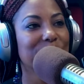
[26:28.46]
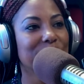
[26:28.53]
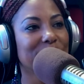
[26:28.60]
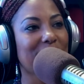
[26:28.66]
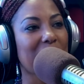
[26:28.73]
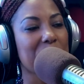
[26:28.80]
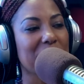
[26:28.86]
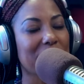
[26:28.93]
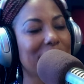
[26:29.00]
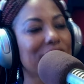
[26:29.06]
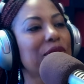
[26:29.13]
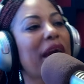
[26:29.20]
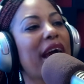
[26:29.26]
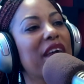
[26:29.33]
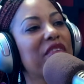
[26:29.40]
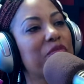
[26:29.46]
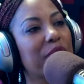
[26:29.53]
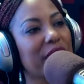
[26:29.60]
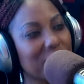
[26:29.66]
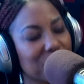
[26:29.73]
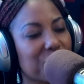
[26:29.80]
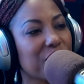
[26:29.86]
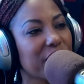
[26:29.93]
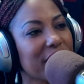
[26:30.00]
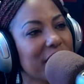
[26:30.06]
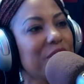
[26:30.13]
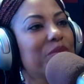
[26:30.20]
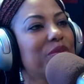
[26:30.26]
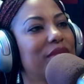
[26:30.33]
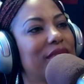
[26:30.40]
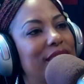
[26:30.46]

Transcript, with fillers: Um, I mean, because you have big dreams.